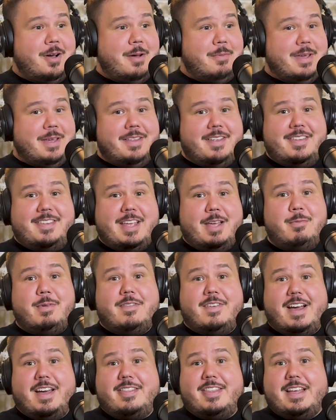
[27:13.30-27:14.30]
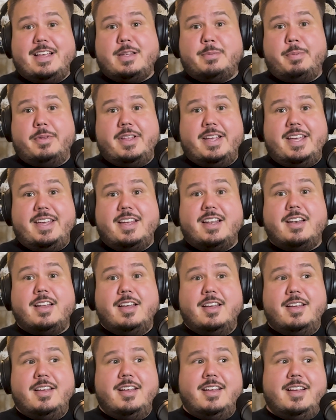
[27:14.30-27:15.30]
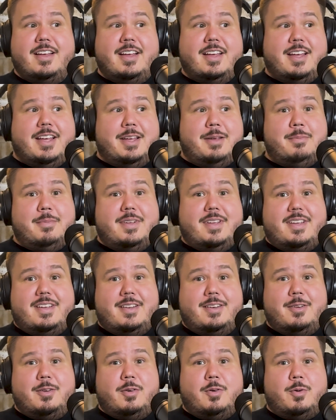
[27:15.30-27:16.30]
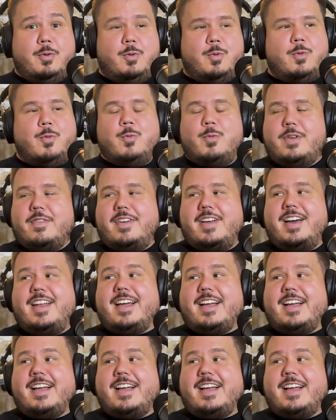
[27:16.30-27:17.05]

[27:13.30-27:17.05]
I mean, I say we've got things planned. I mean, we've got a